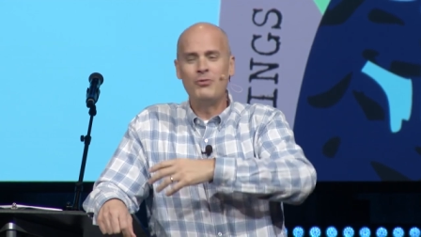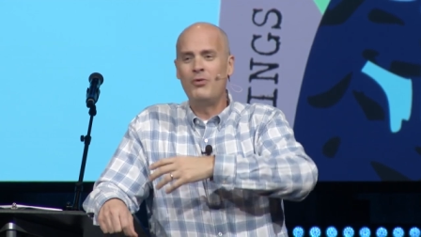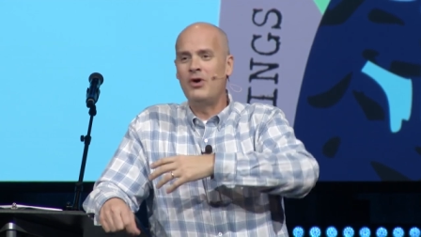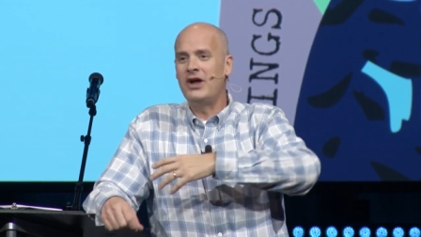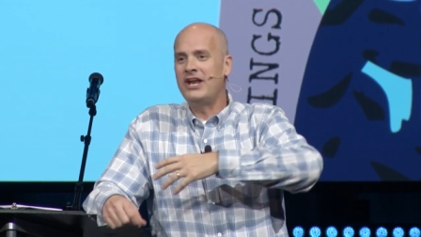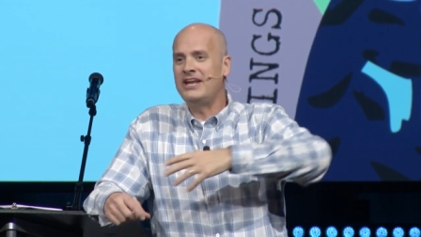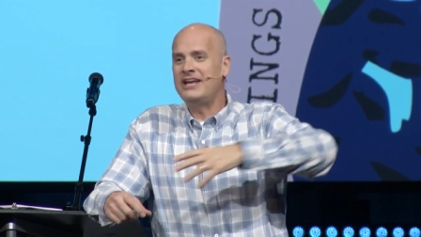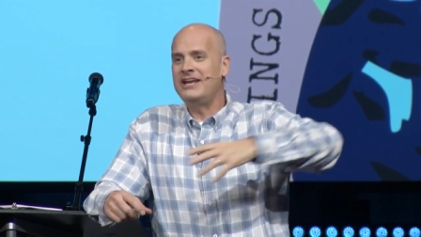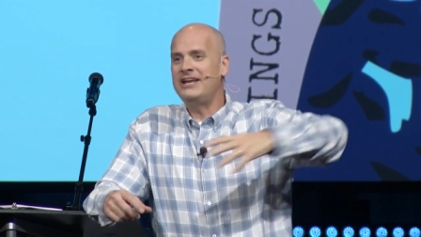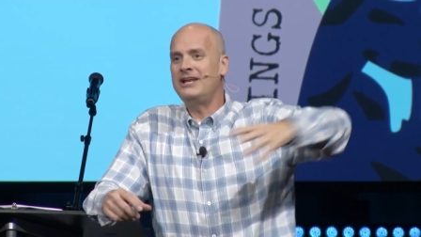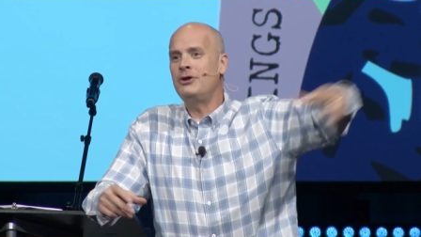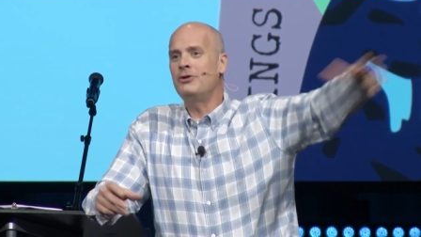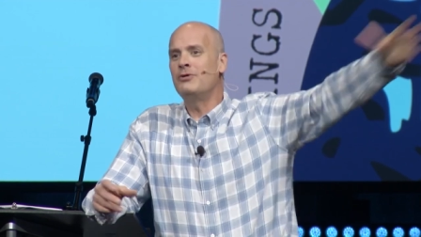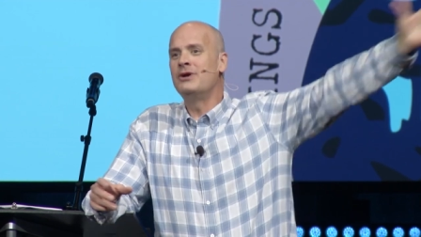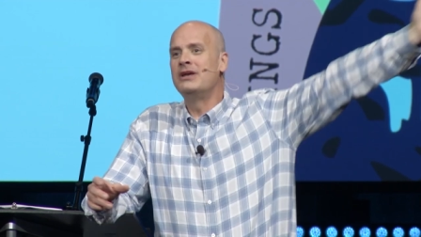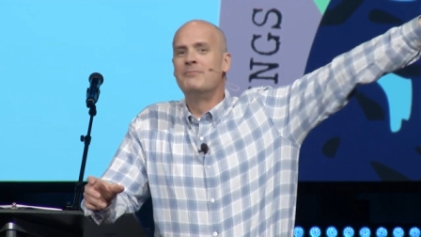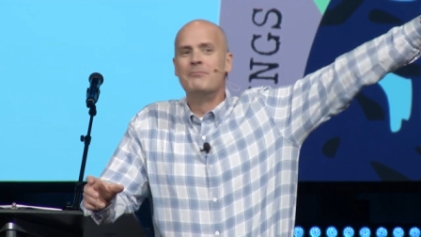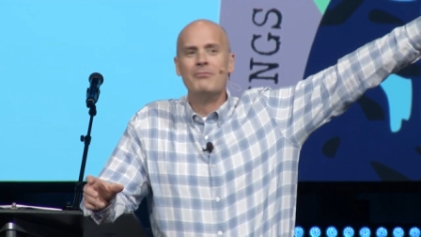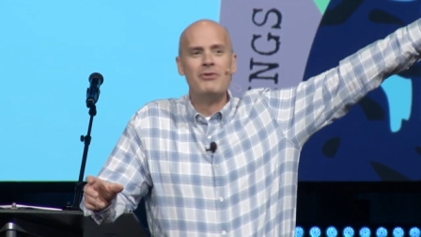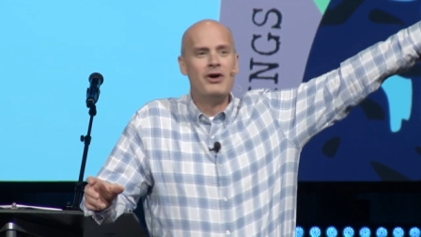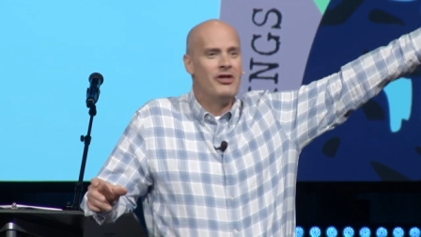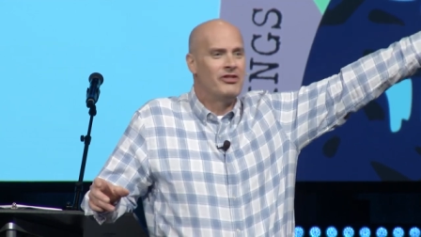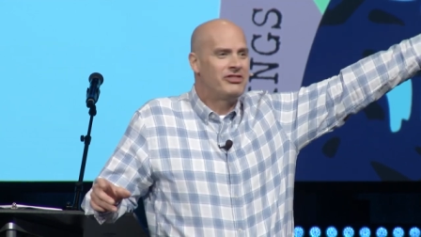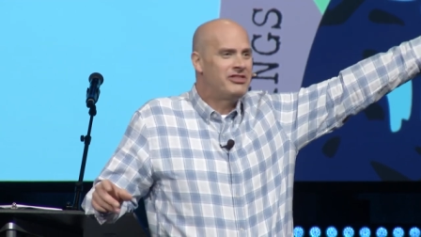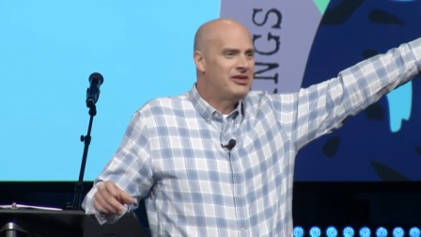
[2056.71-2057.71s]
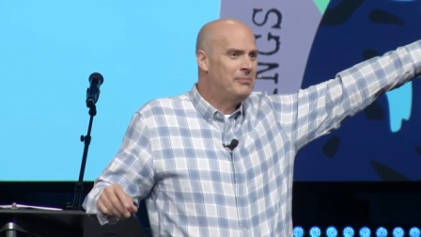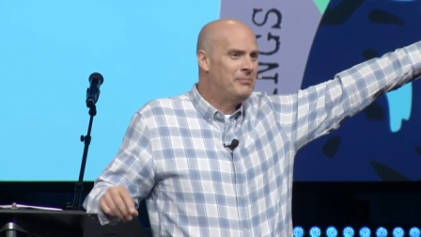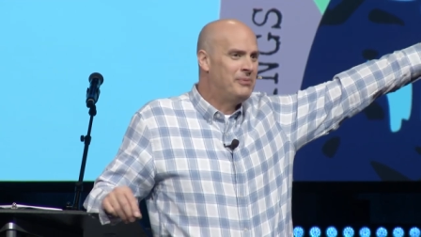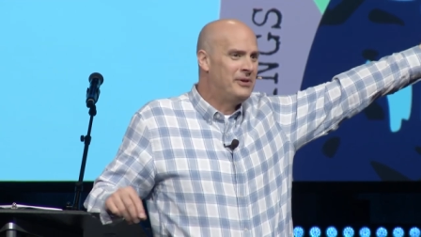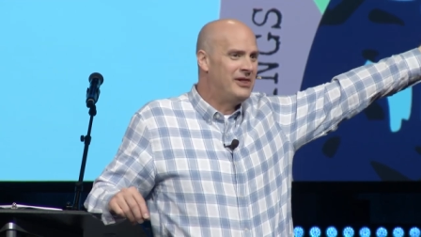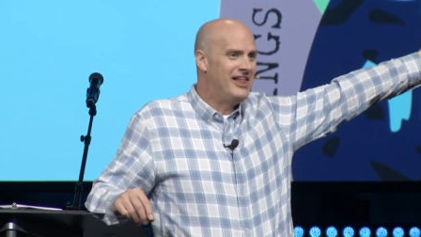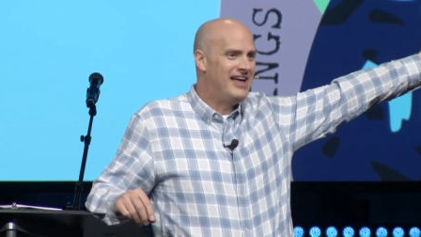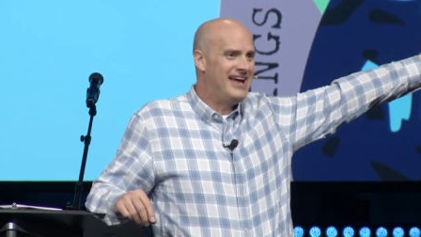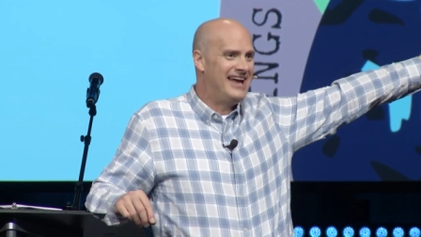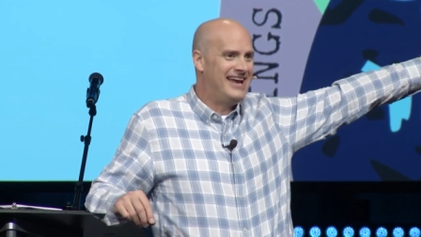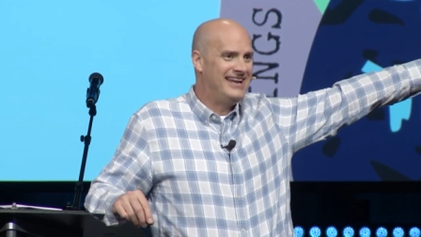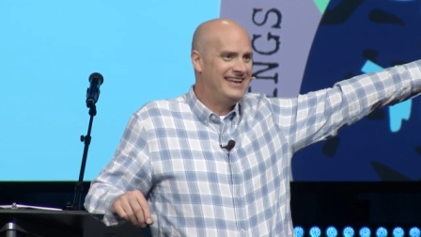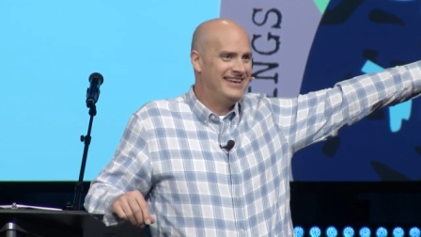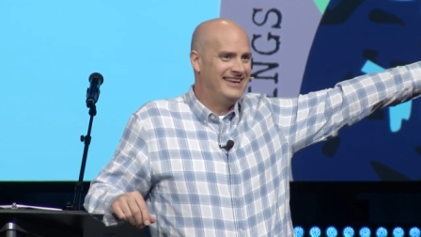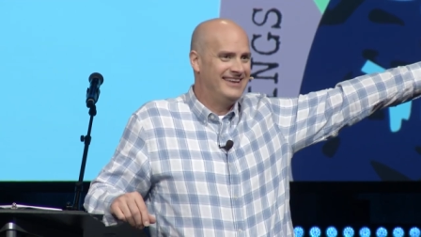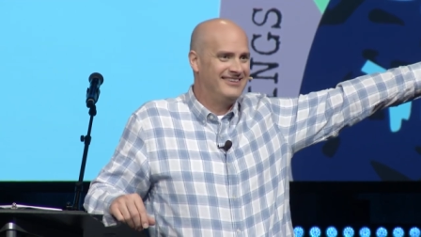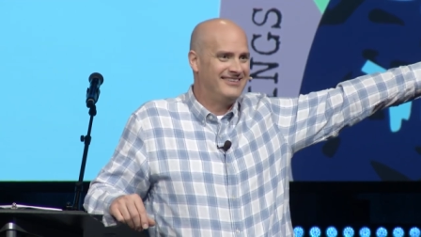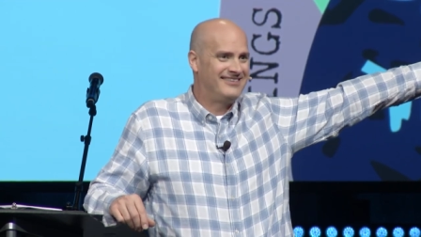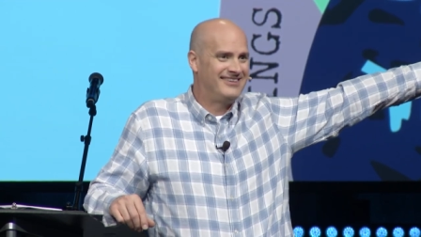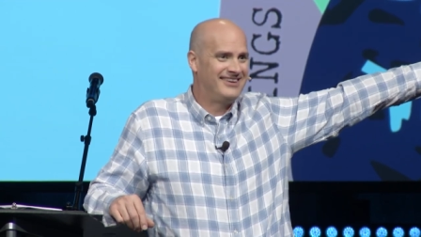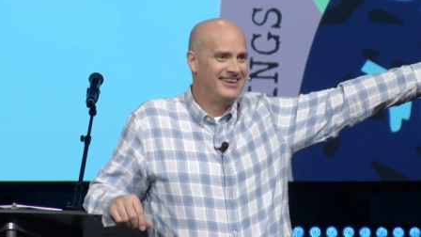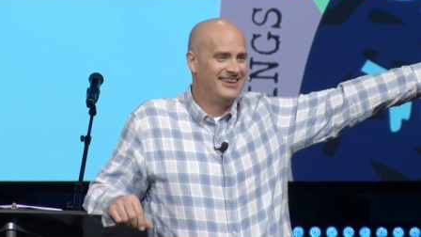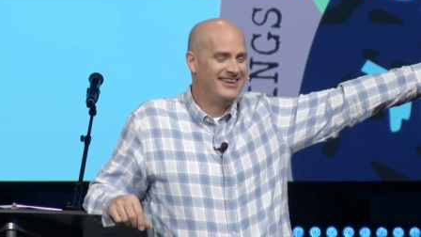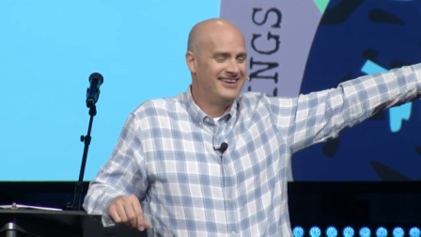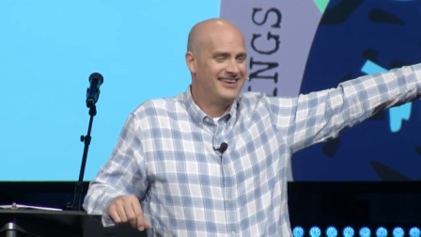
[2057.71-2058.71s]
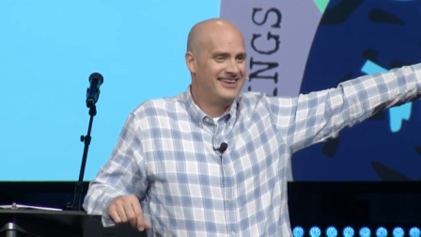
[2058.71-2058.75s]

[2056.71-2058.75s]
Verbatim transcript: What did he do? He multiplied it.